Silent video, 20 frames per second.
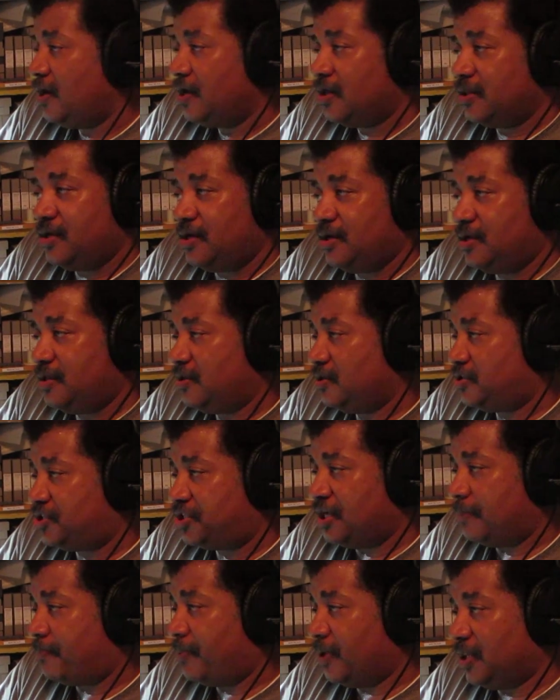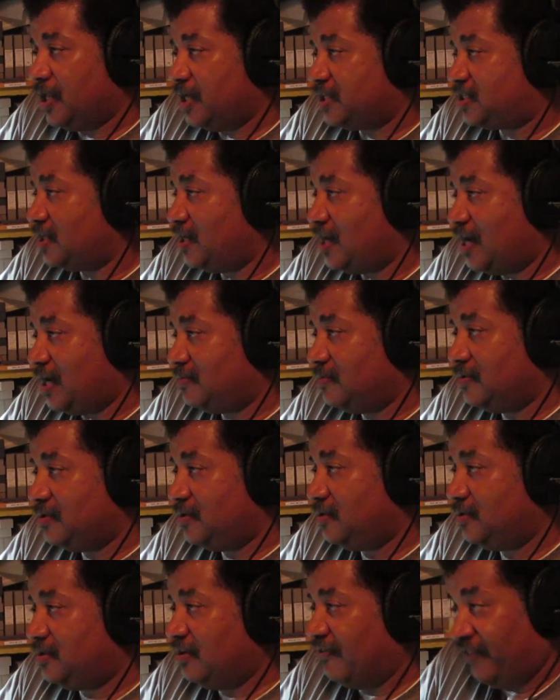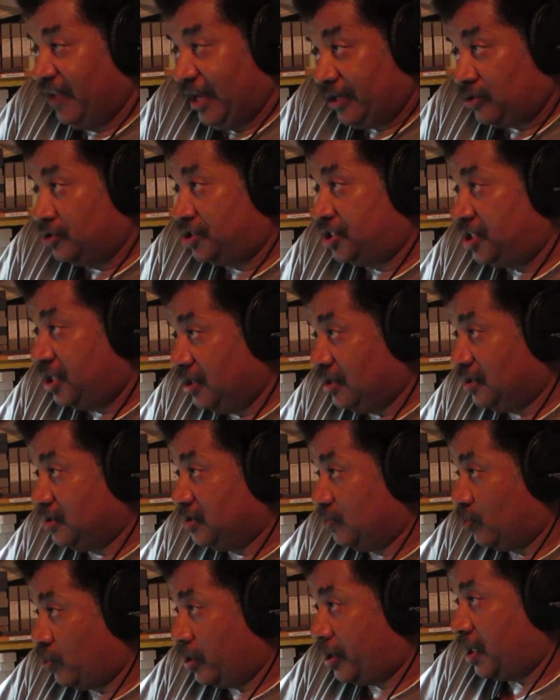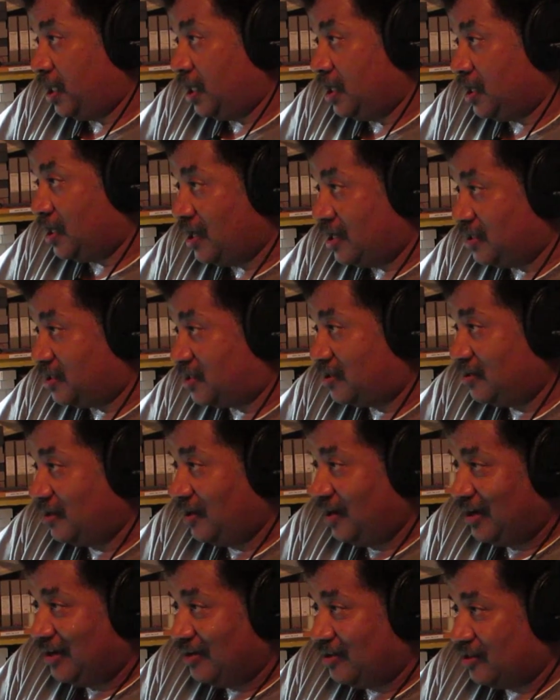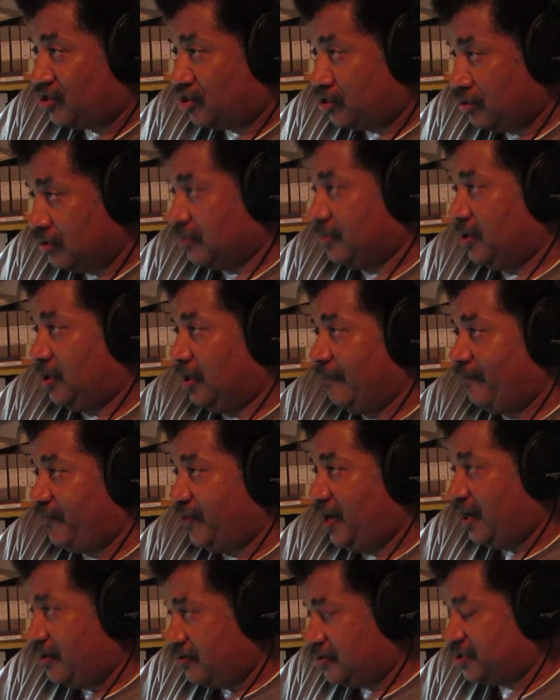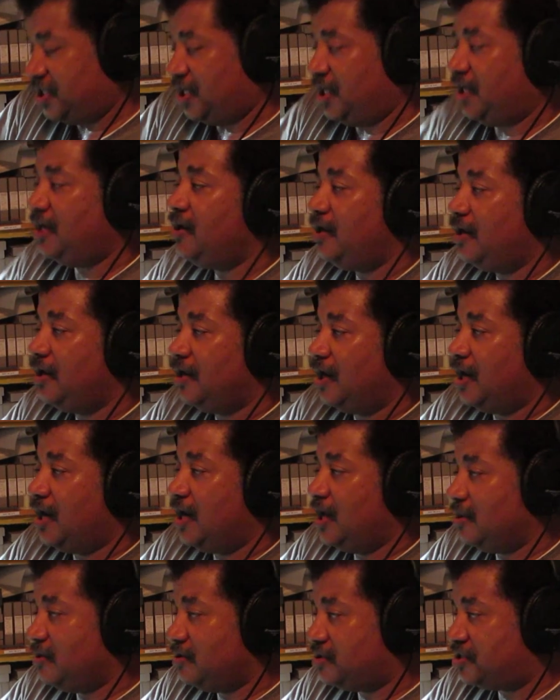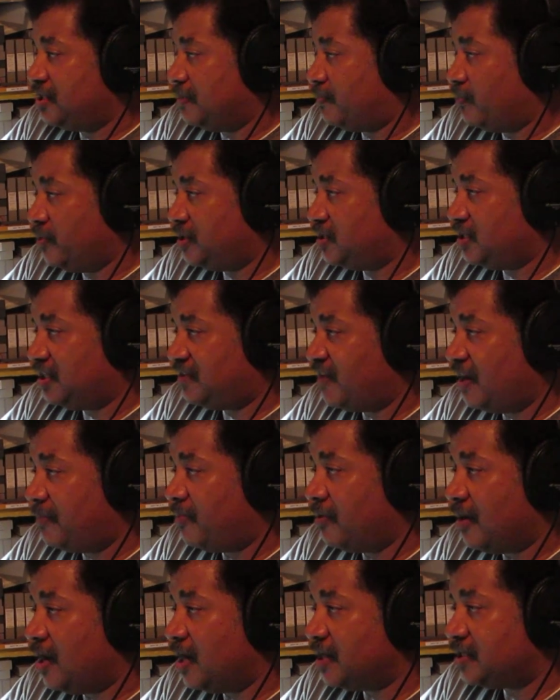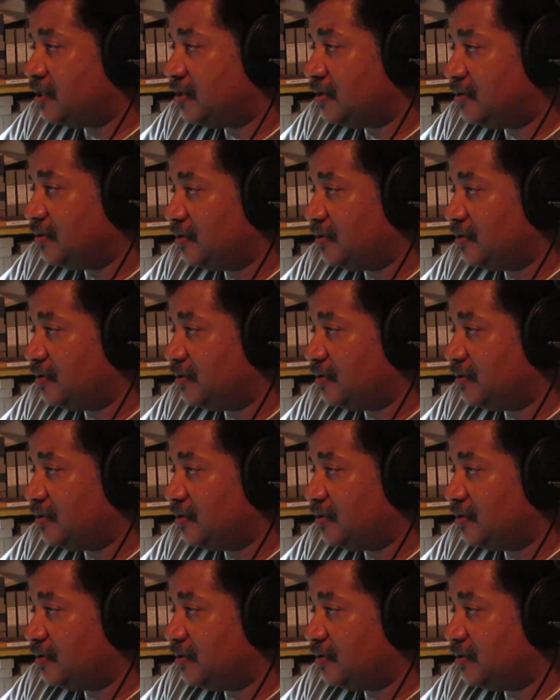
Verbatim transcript: the the ship, unless it had deflector shields working against thermal energy, uh, the ship would have just vaporized.